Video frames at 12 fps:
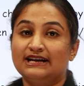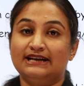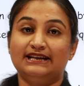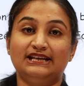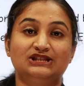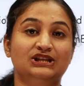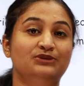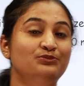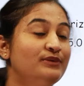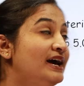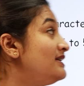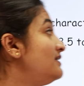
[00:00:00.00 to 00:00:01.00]
condition
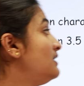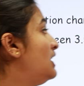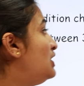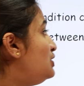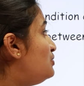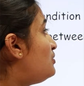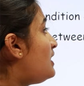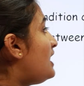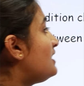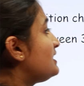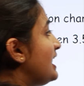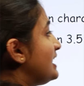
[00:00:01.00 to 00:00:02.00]
wherein you
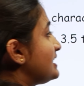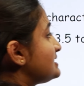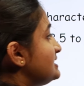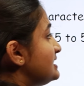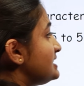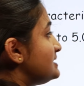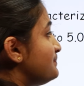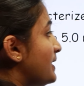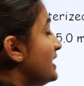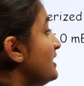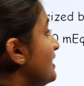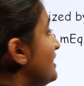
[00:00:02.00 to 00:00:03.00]
are characterized by